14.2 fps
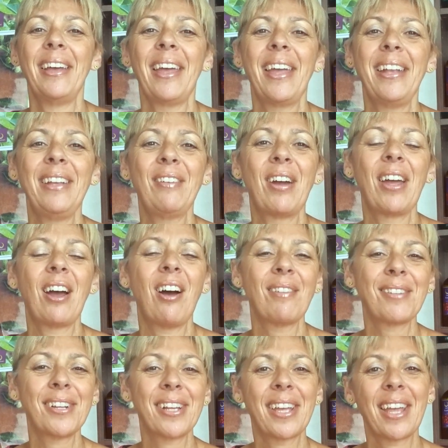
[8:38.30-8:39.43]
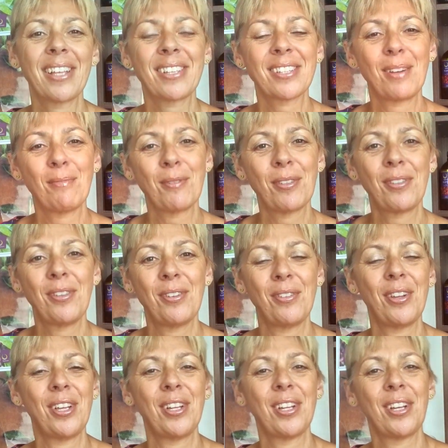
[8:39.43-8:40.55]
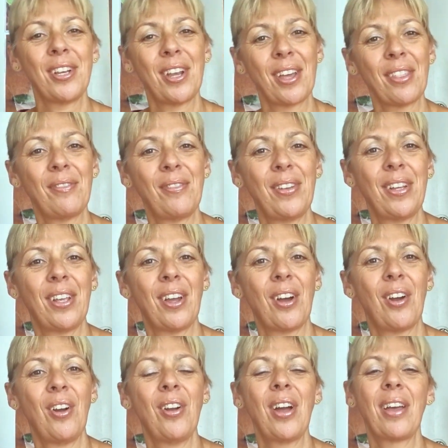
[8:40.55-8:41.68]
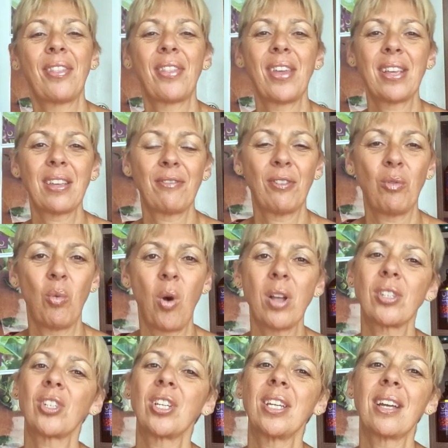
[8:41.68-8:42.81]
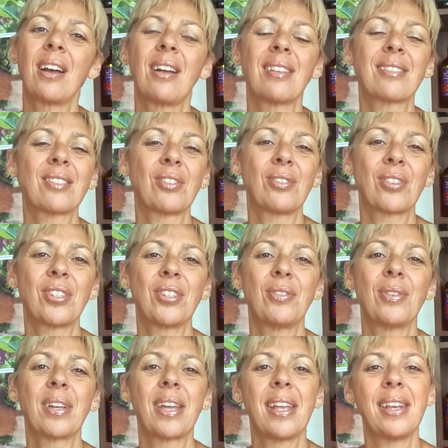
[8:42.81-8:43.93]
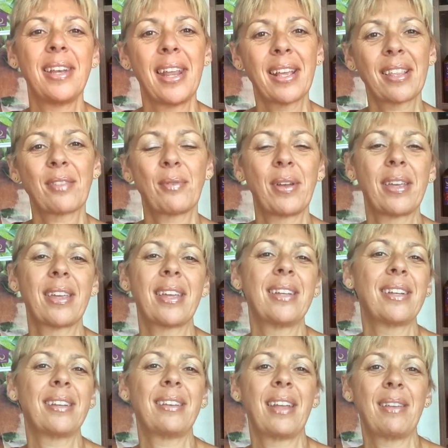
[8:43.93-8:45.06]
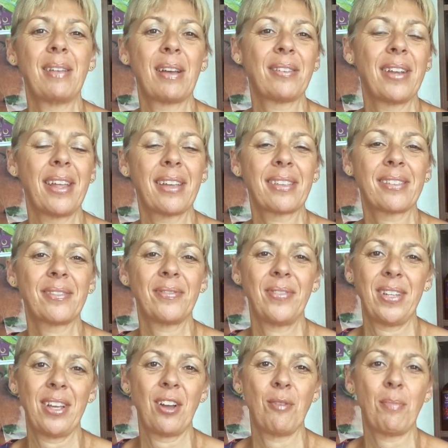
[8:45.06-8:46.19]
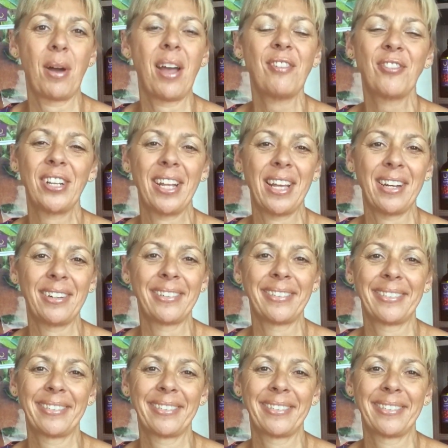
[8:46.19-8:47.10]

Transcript: Anyway, I'm going to catch up with you in another video. Thank you for watching. I'll talk to you again next week in our next video. Bye for now.